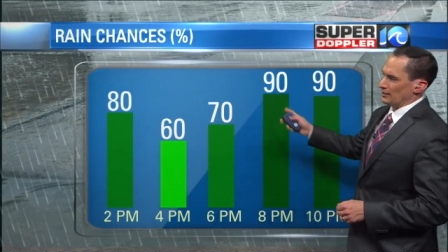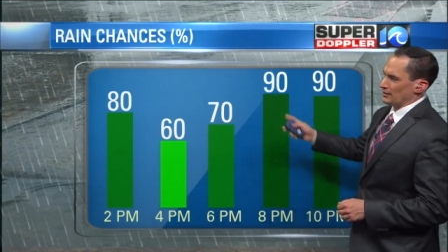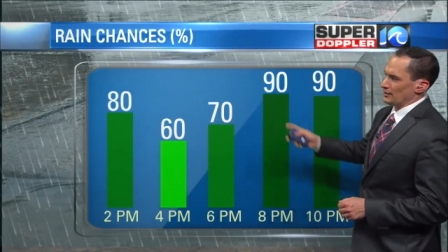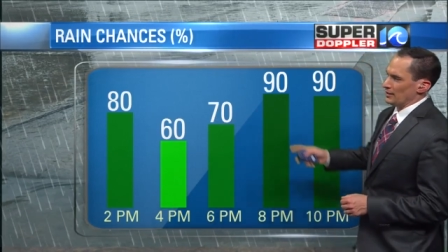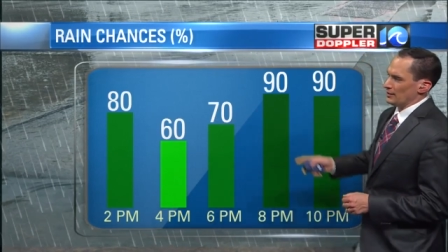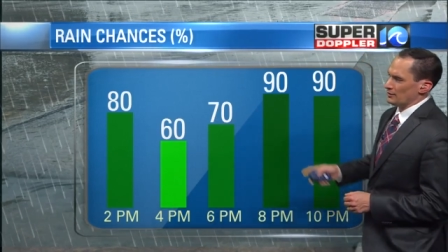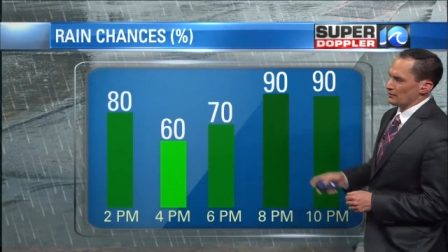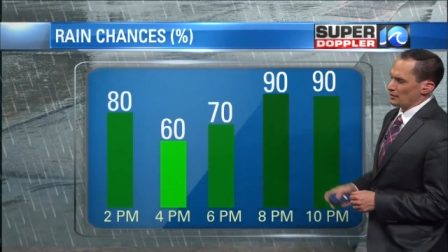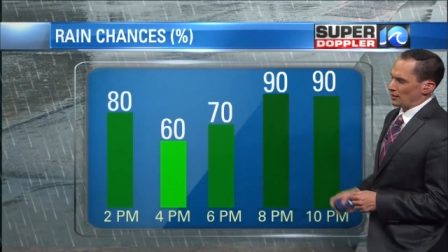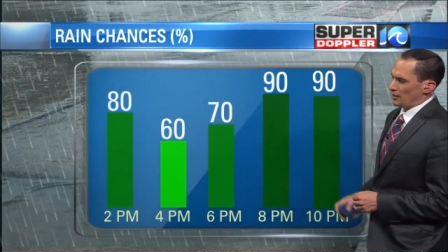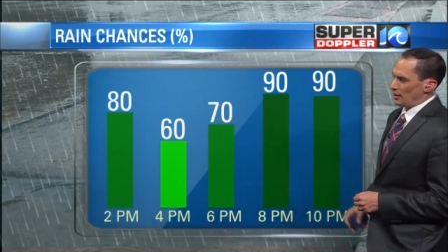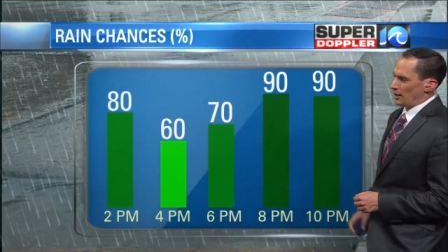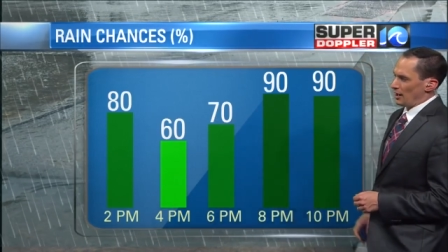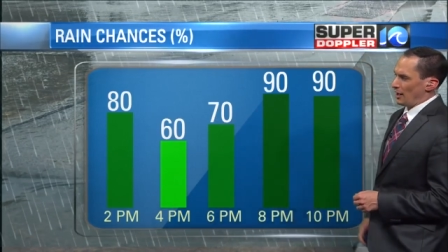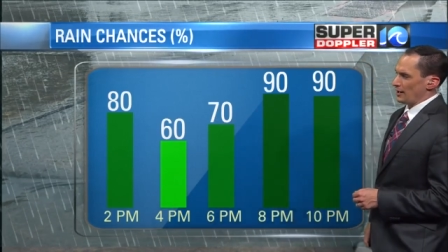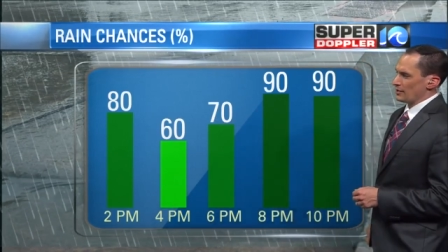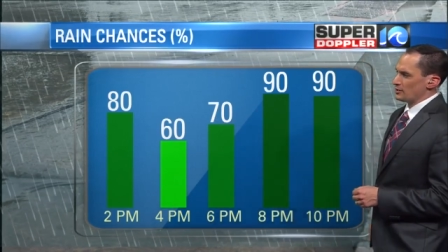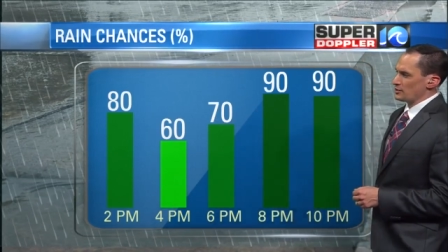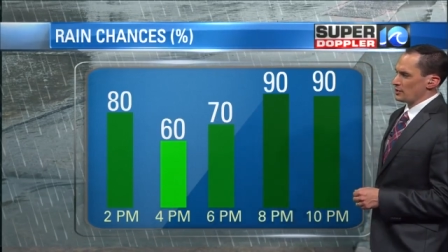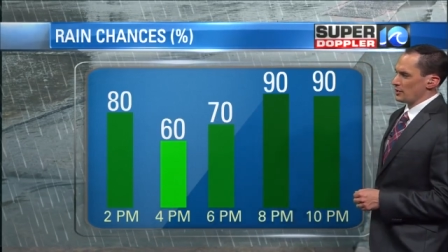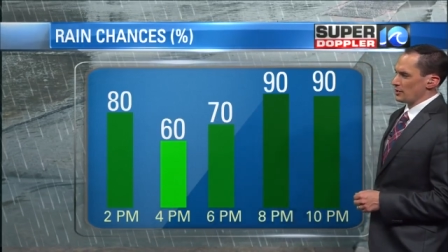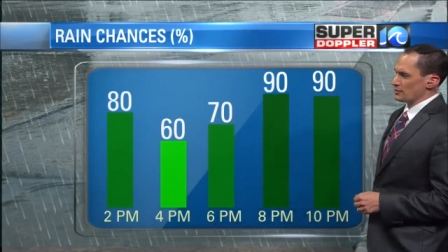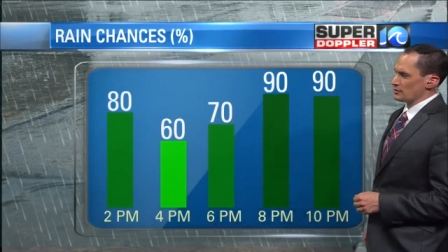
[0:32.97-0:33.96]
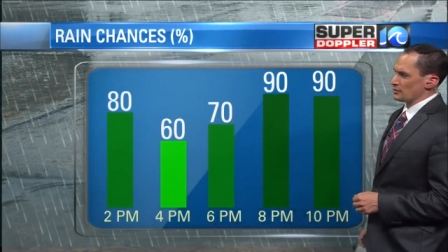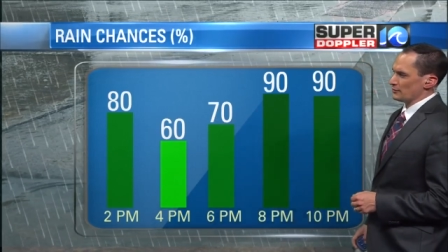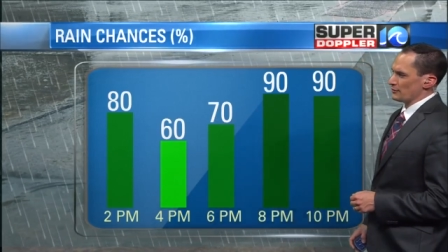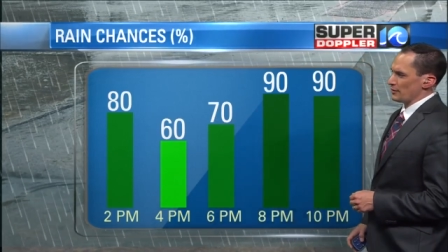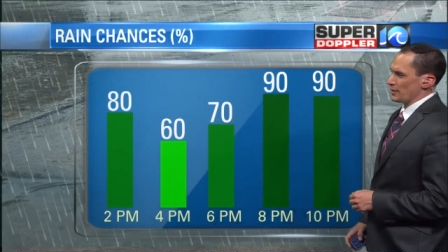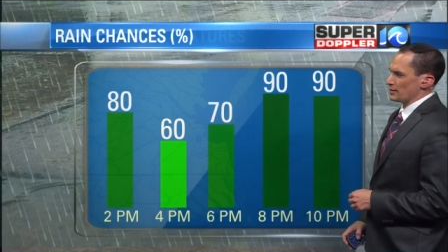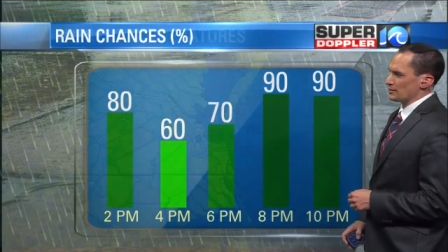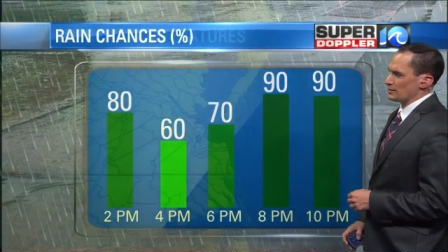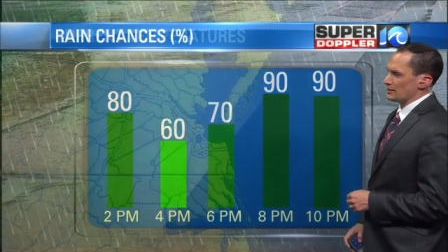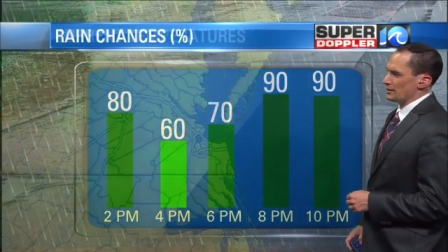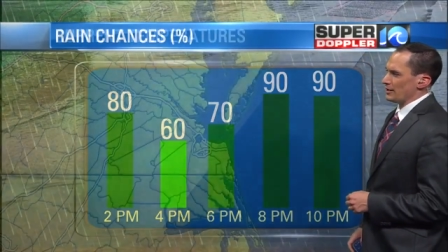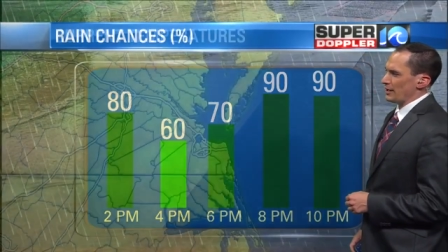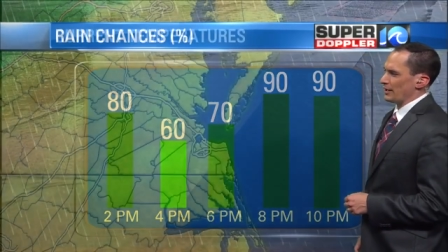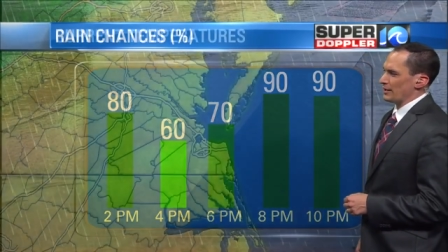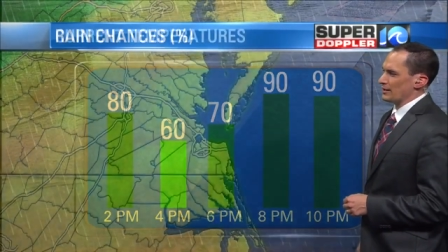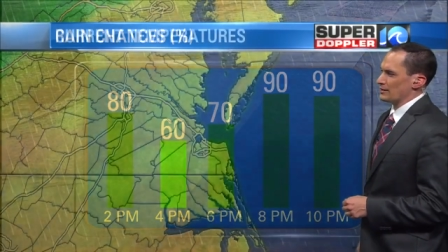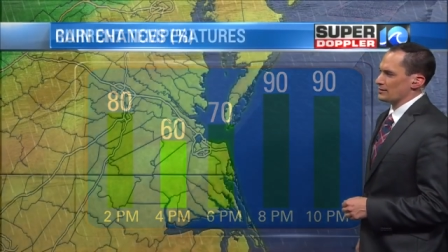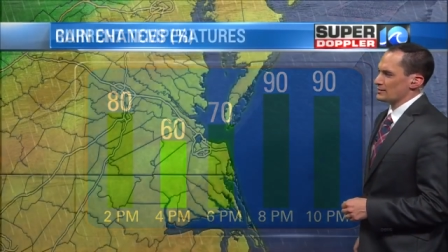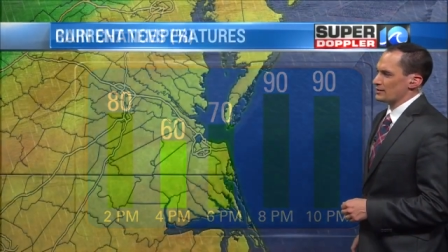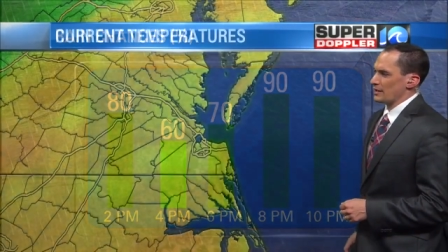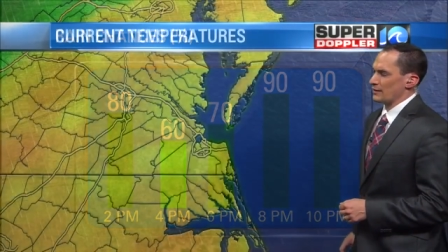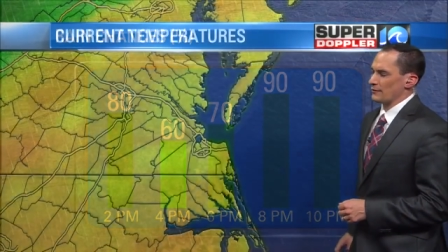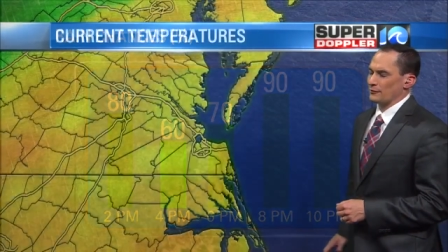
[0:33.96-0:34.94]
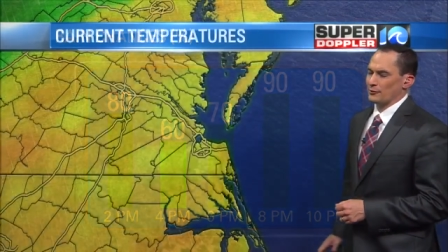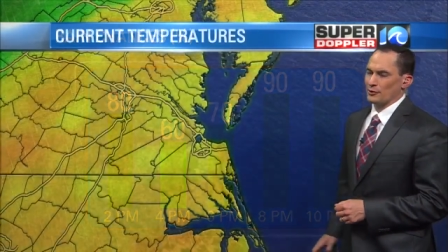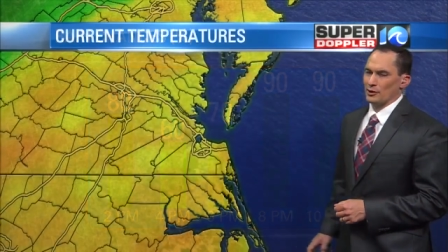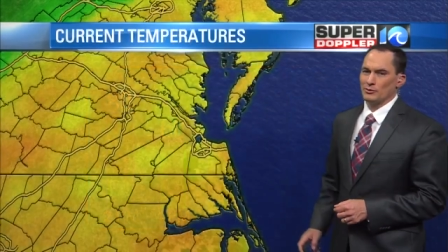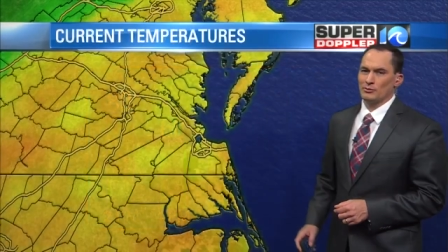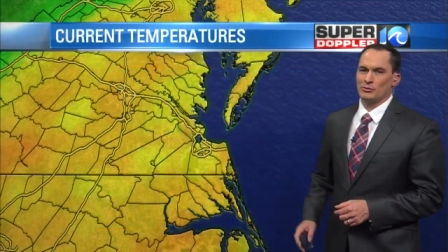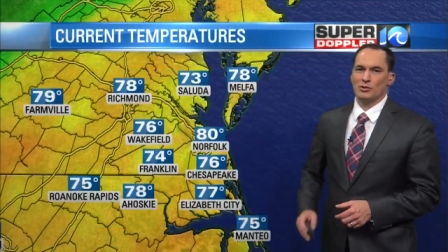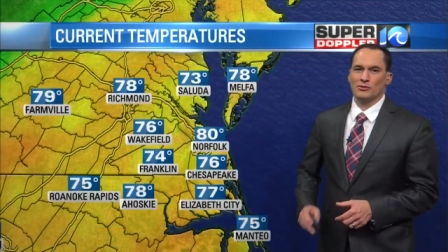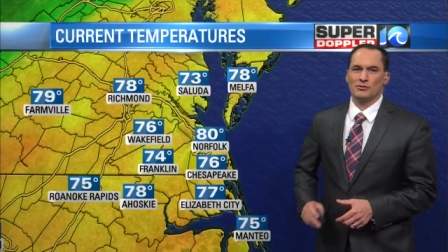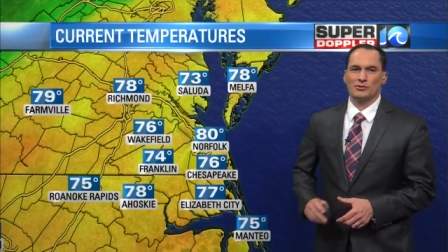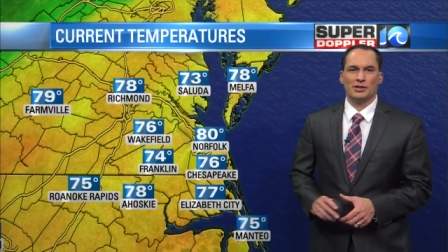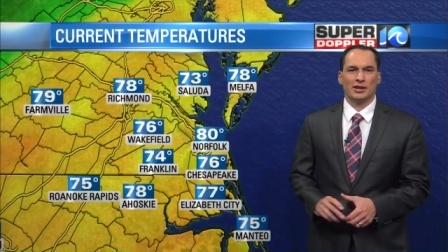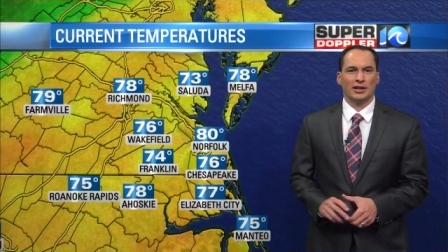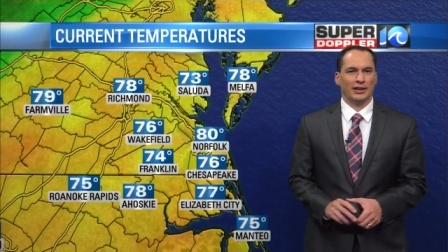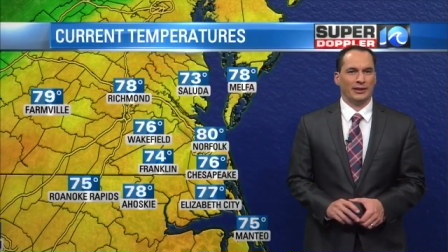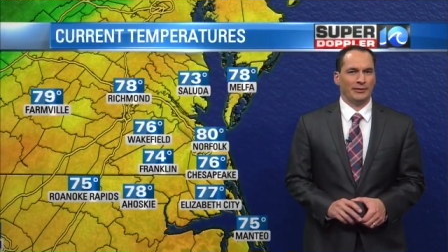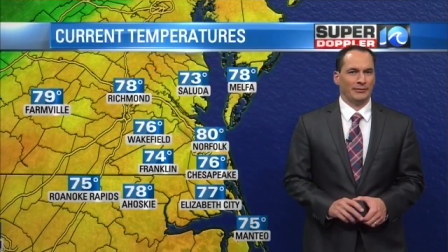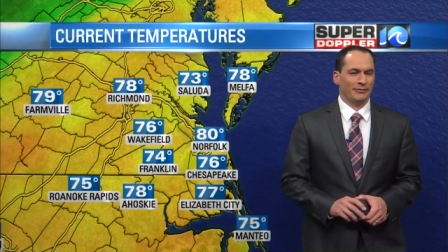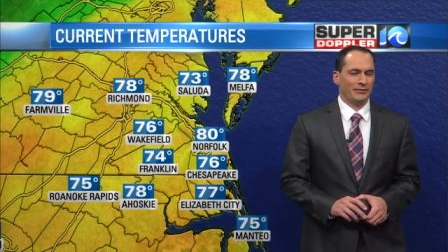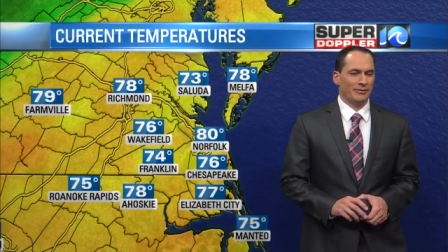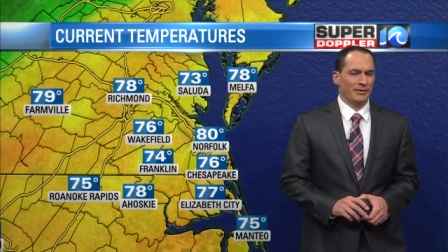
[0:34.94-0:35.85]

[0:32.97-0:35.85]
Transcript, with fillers: And then a high chance of rain tonight as that front moves in.